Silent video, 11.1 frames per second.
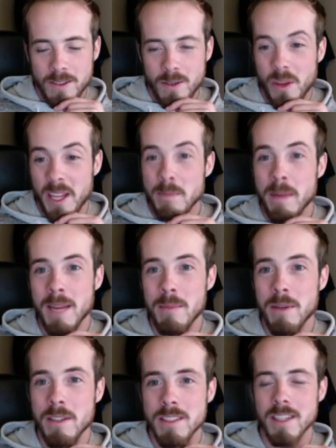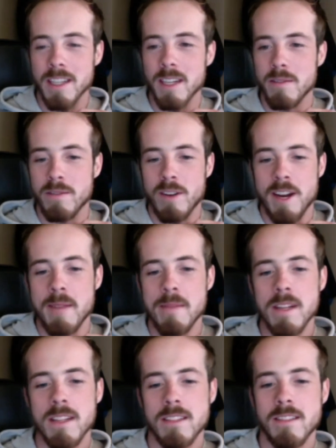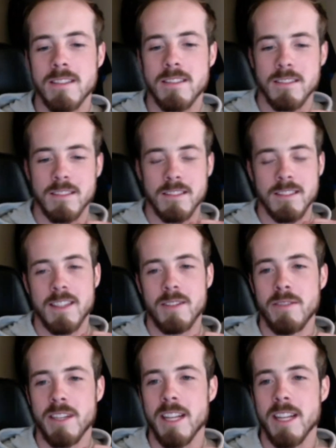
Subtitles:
Or like paper stuck in a frame. That'll fade